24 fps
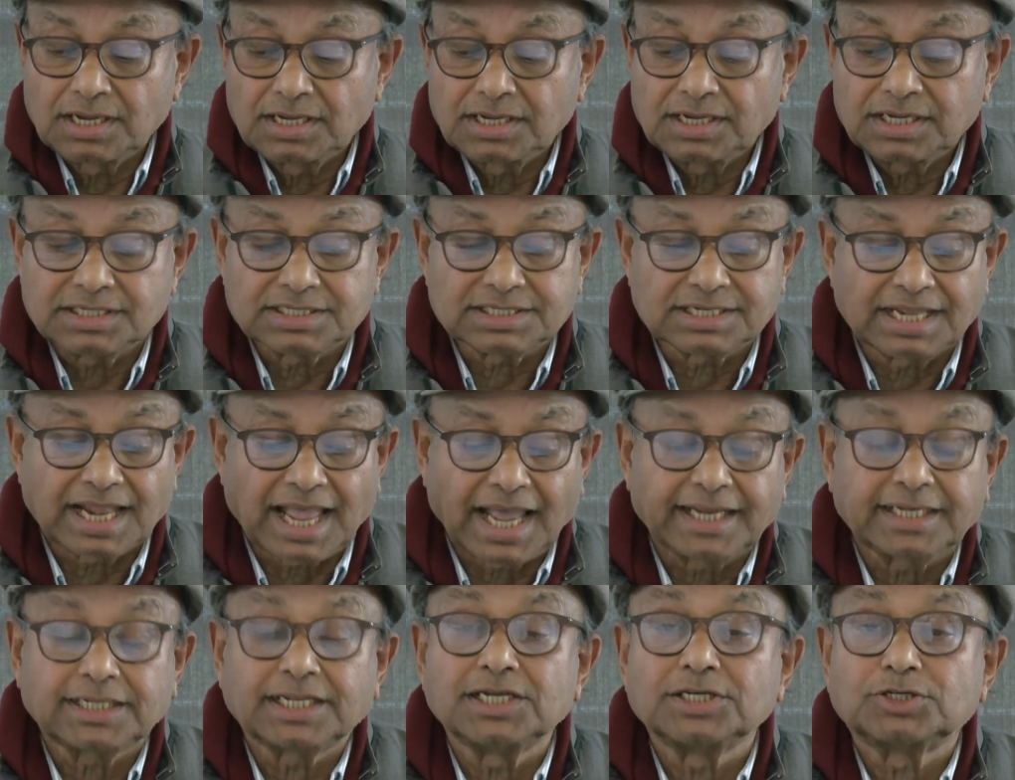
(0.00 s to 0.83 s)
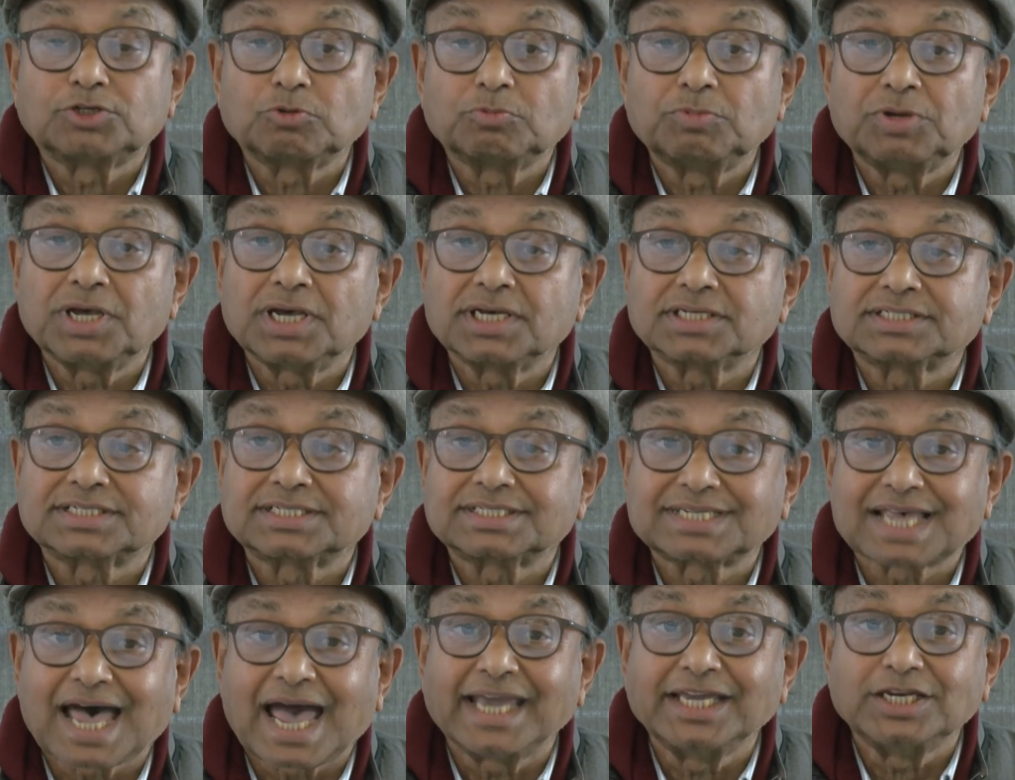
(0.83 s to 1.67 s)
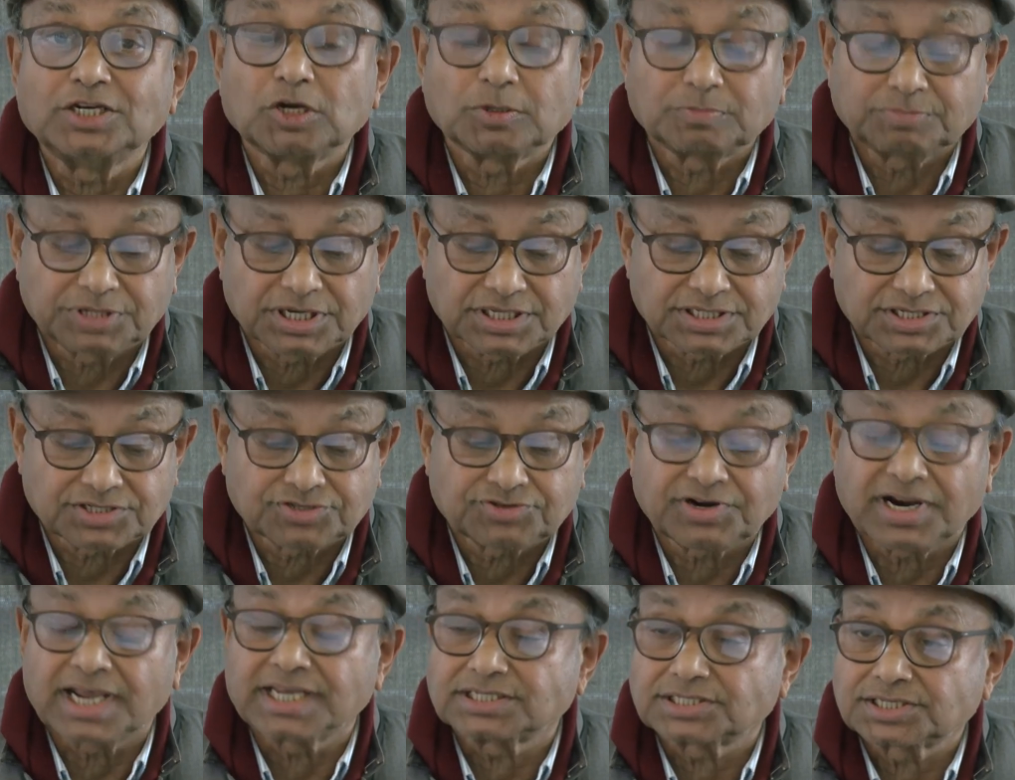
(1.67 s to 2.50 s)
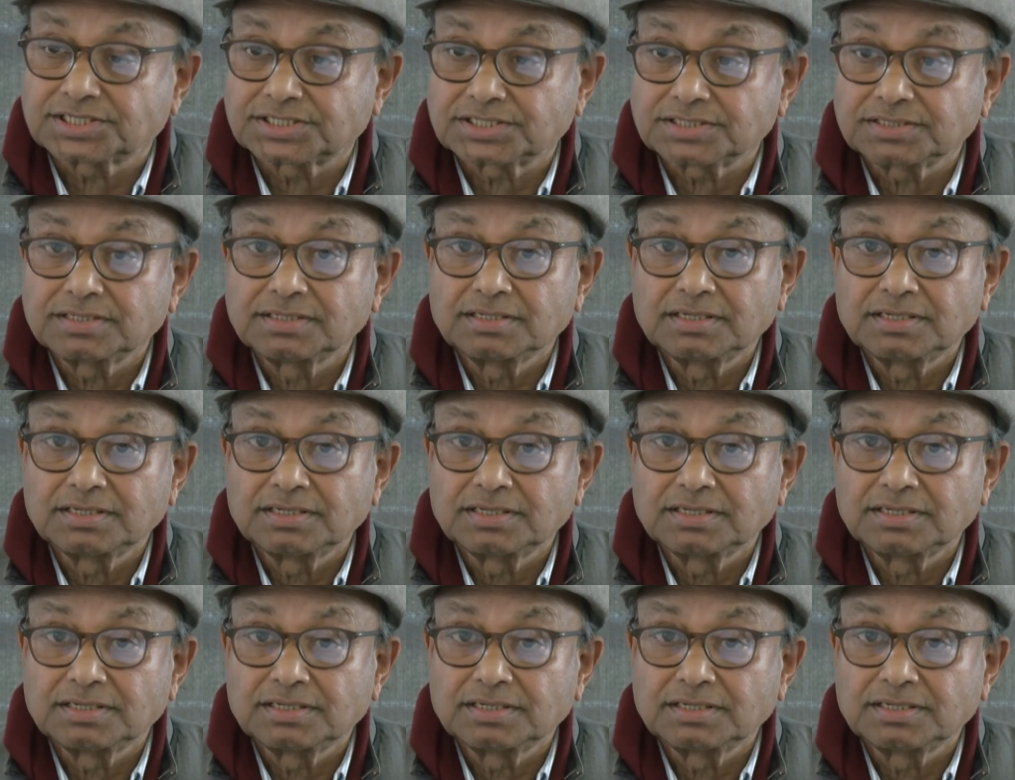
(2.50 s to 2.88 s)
is likely to be a sign of distress.